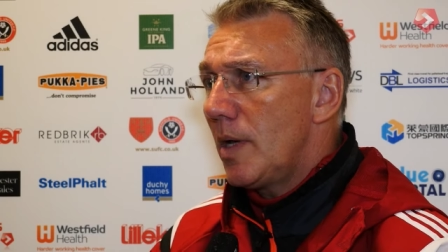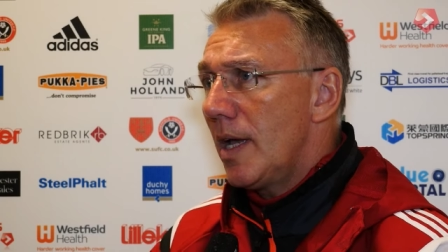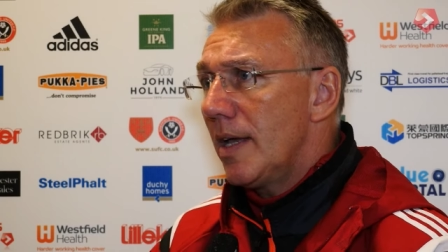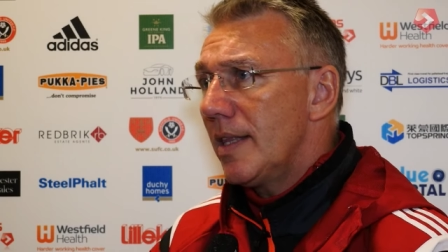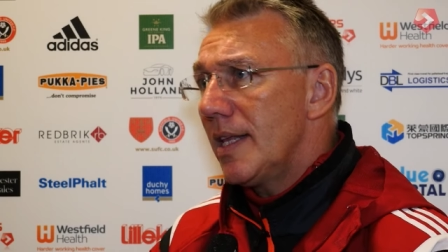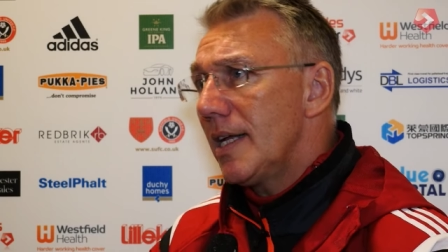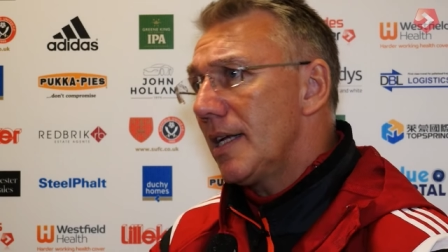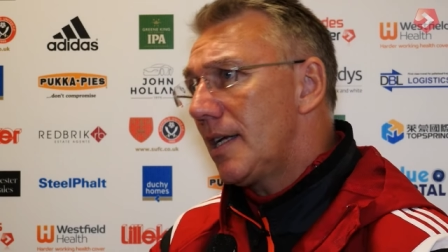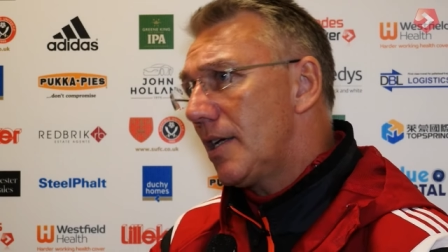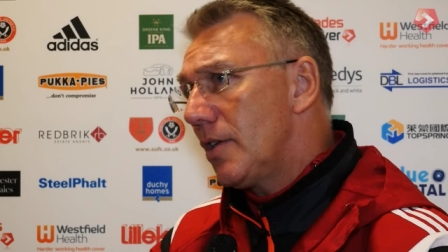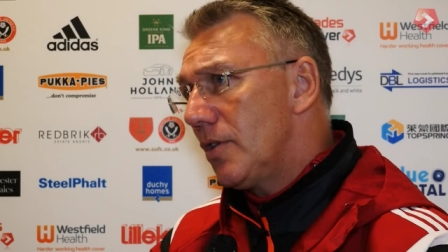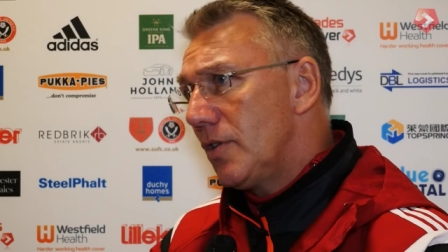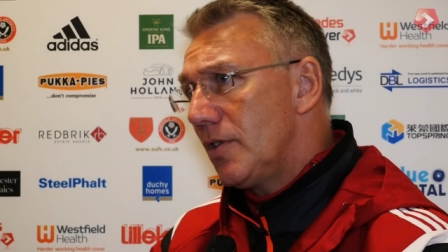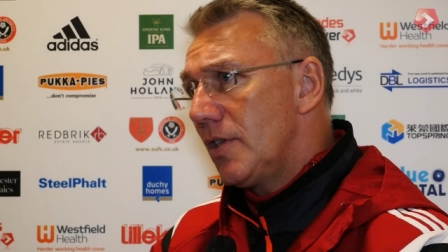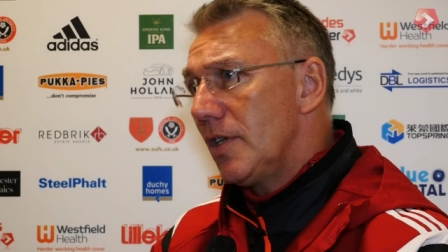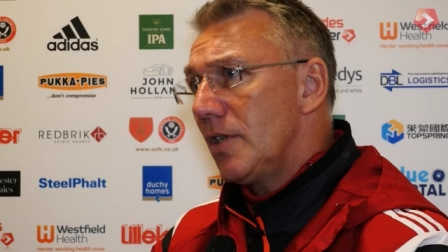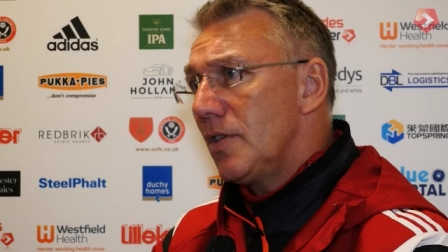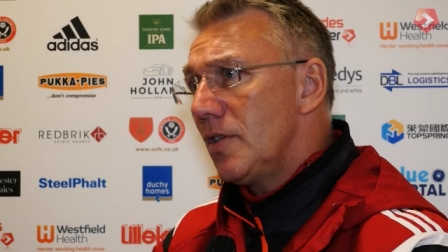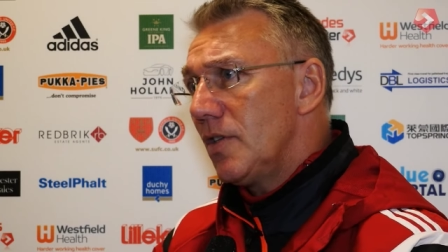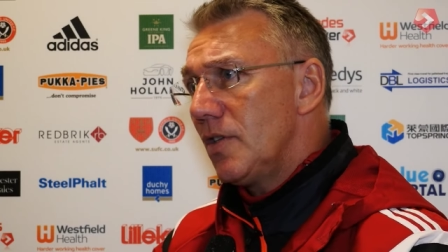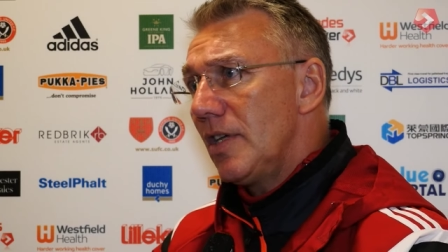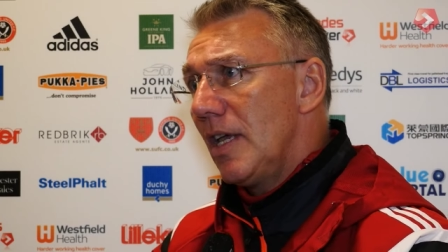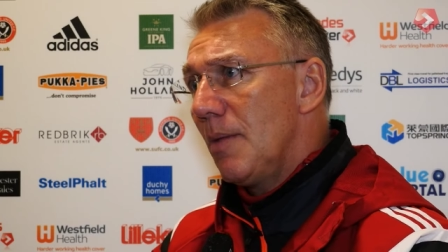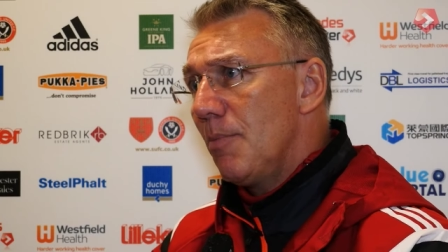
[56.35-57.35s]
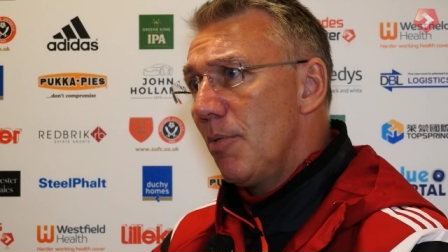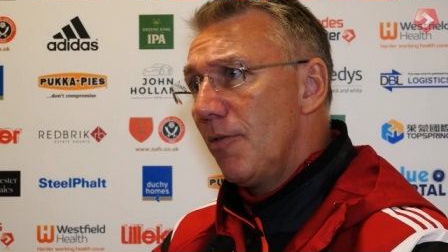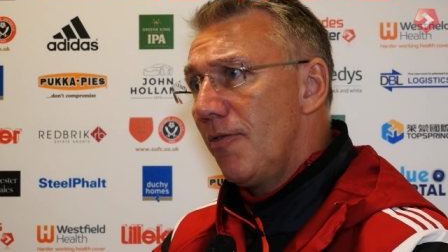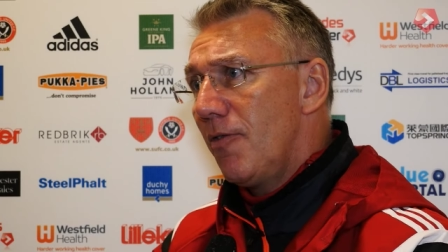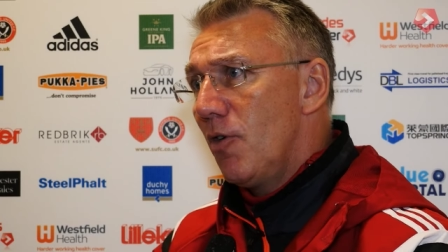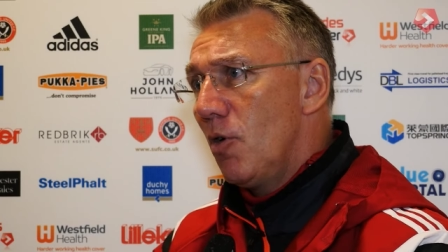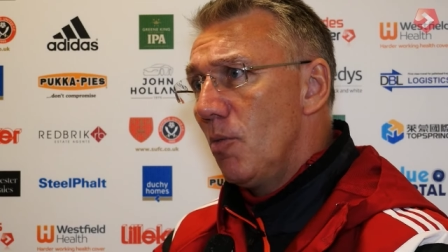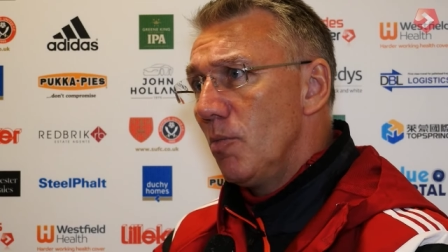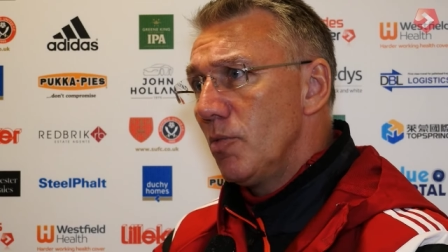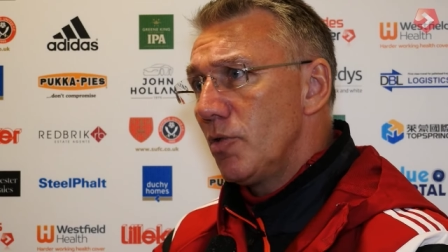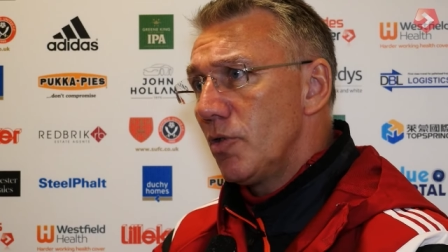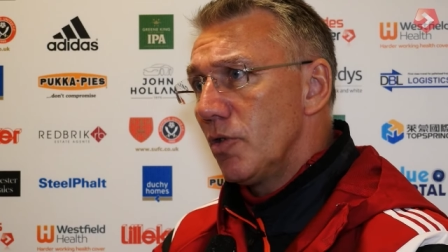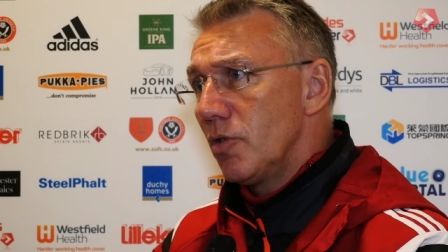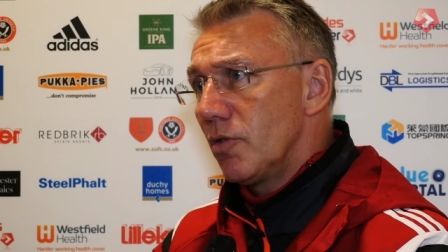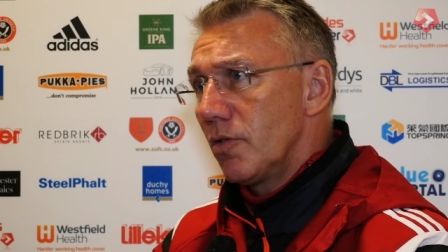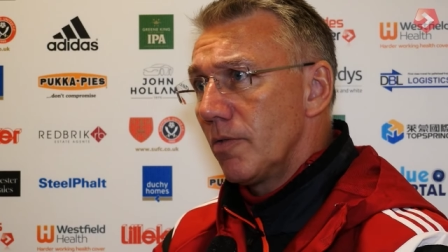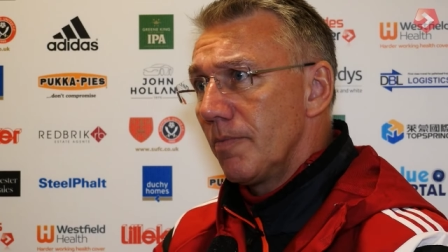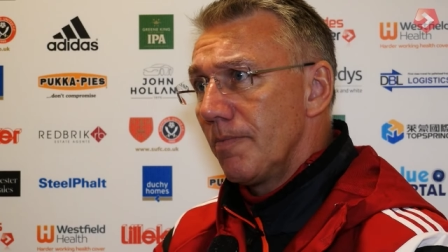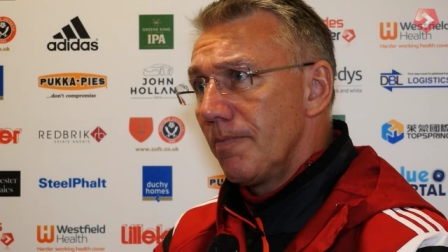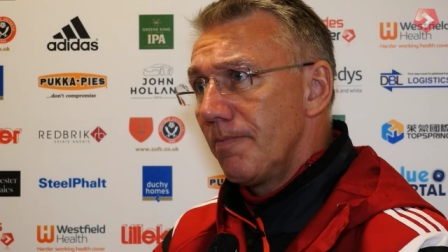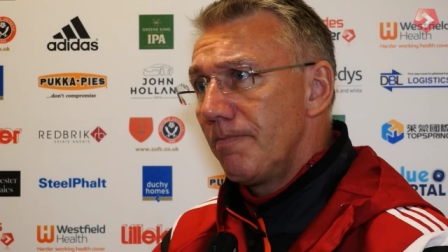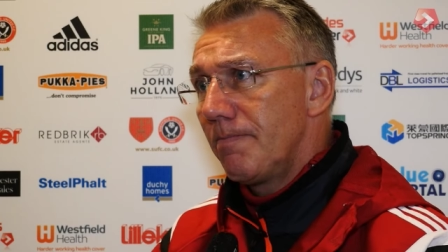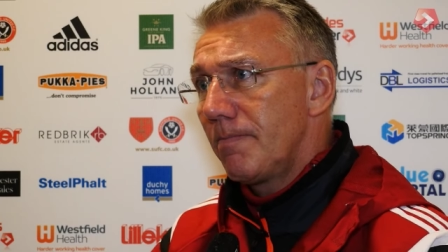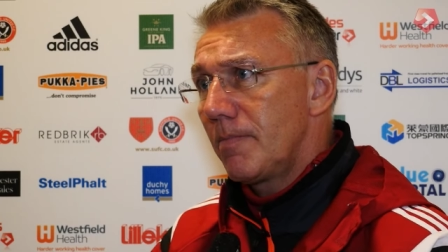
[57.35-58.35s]
we get that consistency in performances,
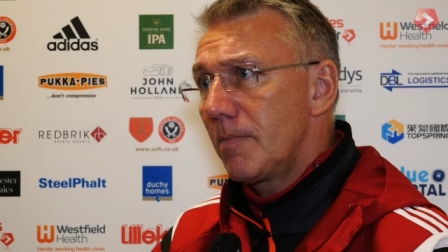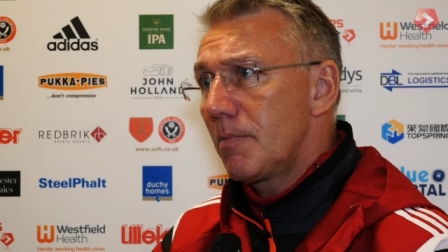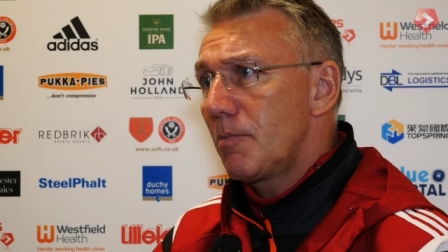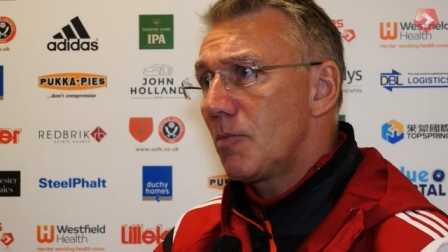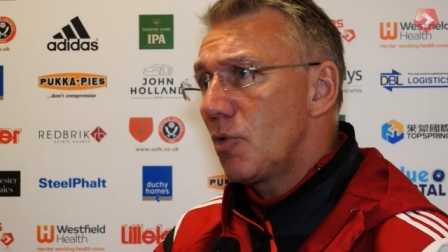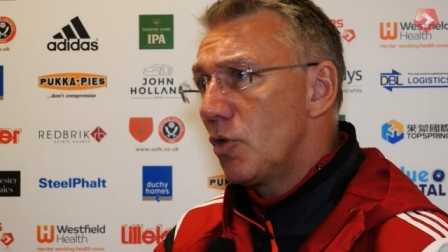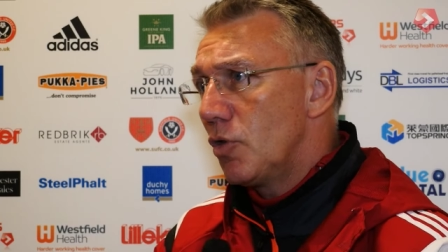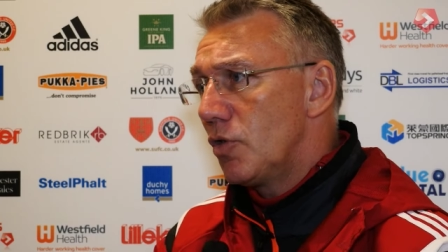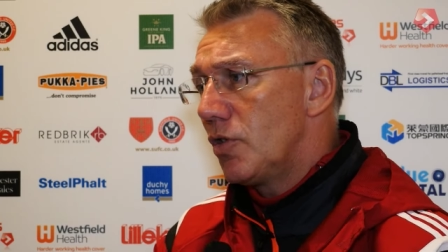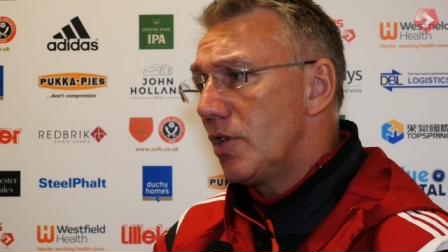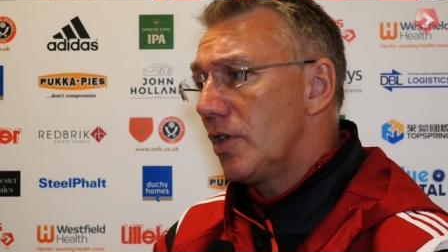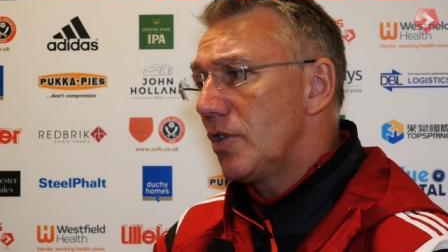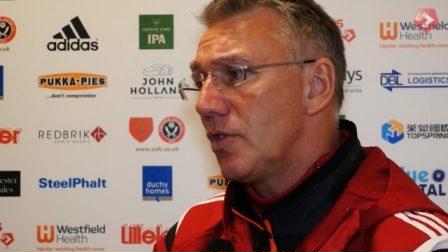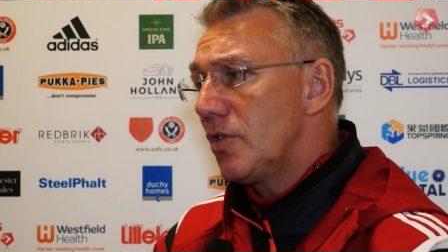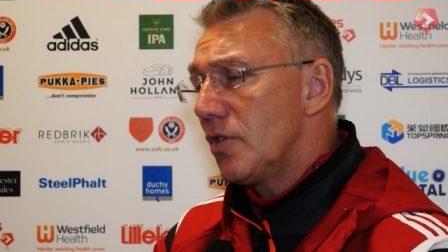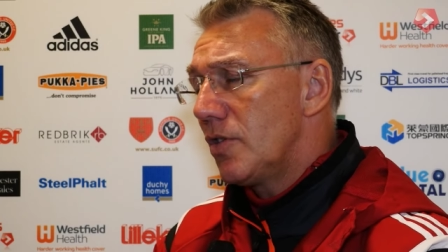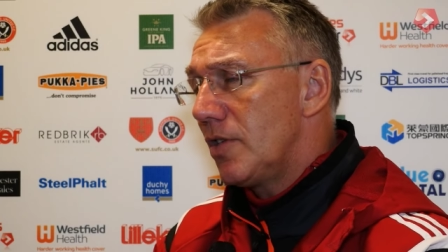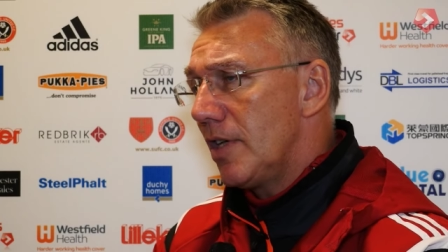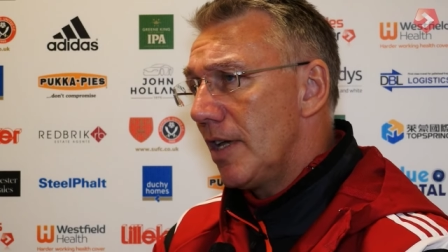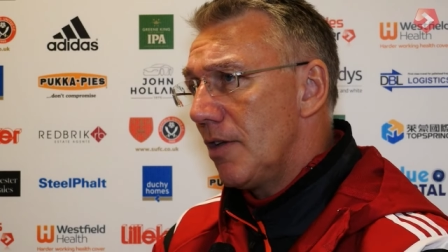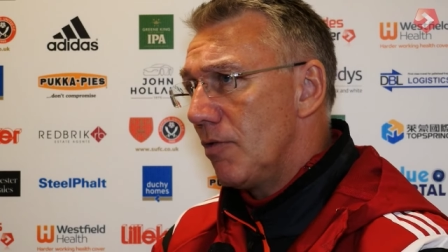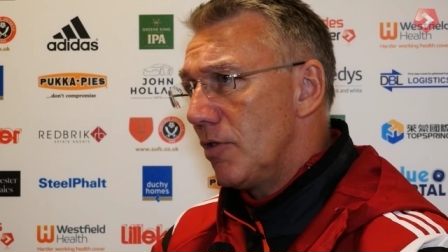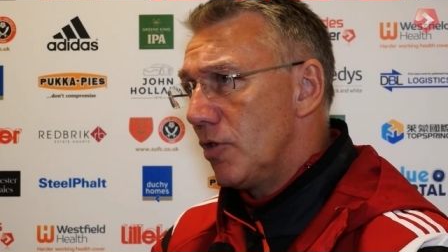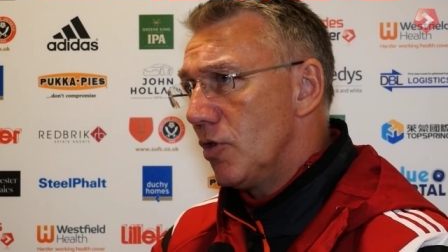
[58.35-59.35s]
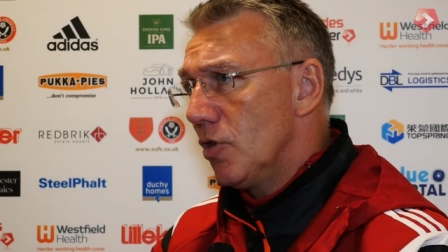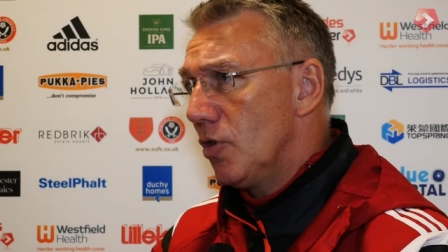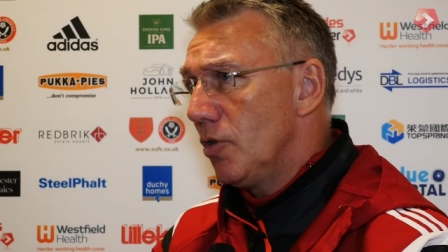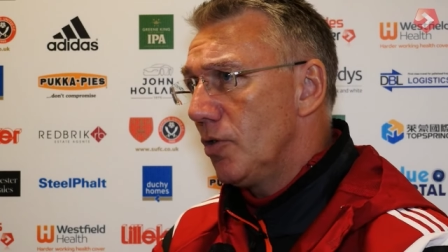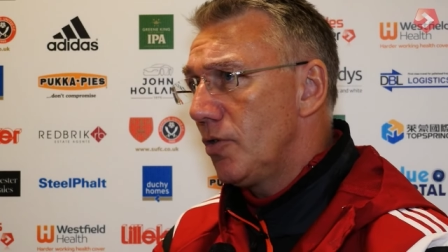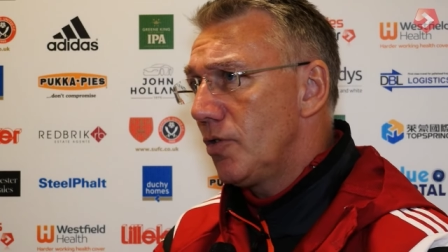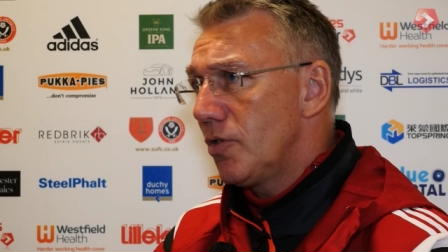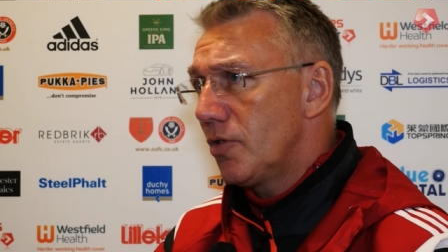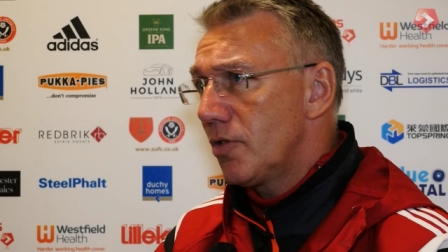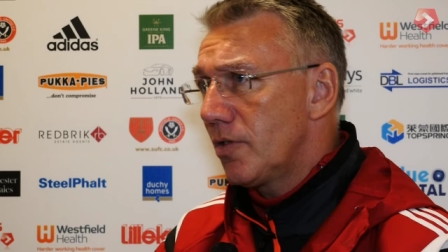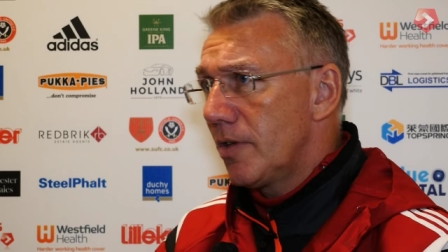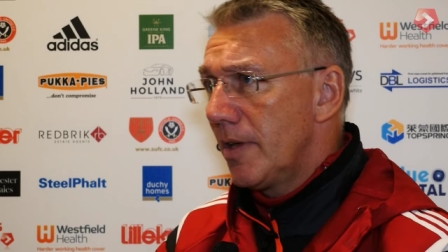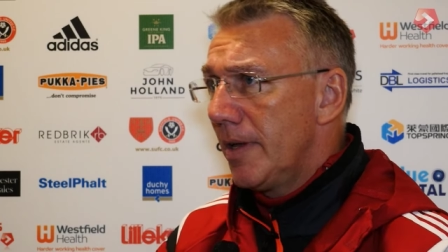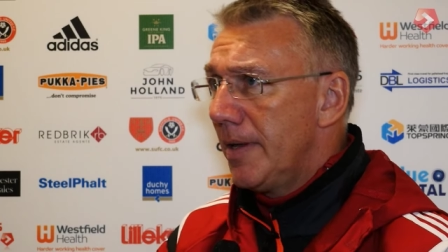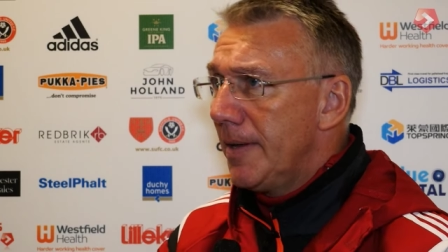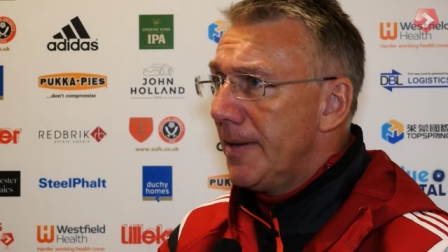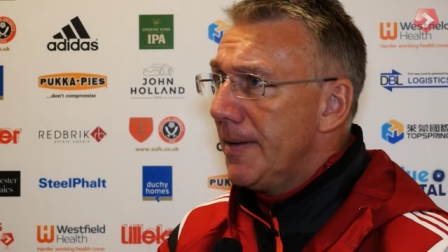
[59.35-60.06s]
consistency in results,